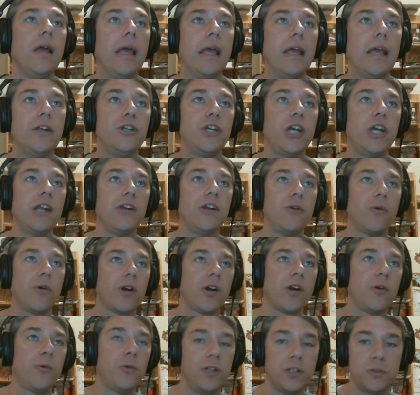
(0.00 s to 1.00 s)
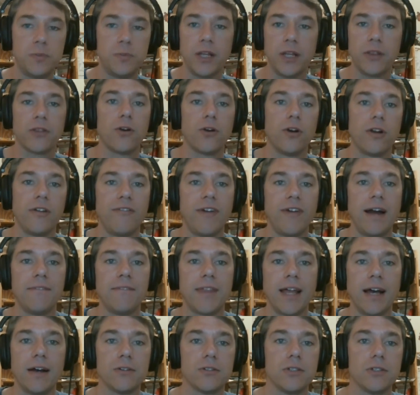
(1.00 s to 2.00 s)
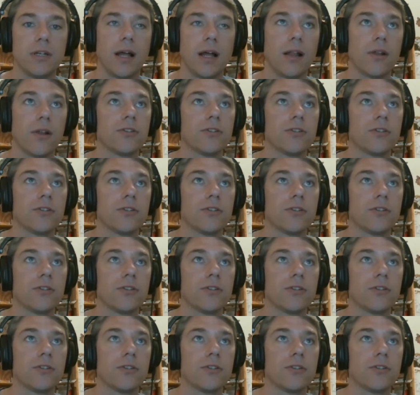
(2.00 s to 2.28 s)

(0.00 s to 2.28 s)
In January, we spent $35,000.